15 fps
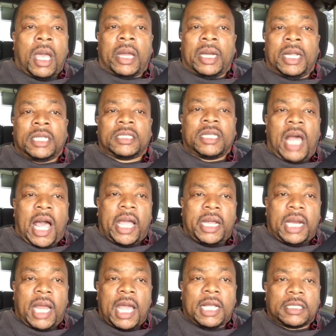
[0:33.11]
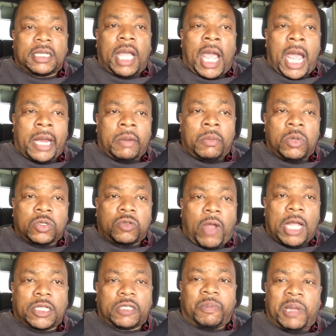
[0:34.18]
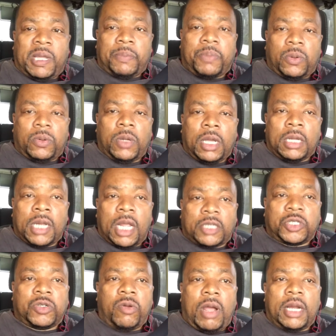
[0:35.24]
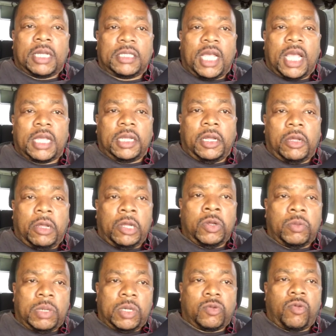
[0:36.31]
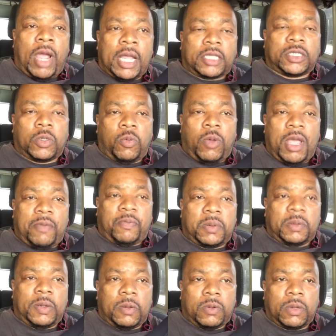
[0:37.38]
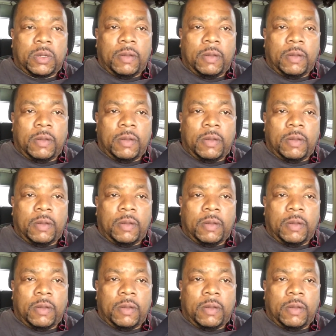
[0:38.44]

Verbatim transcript: and these lying ass animals rights people that's trying to take your human rights away from you.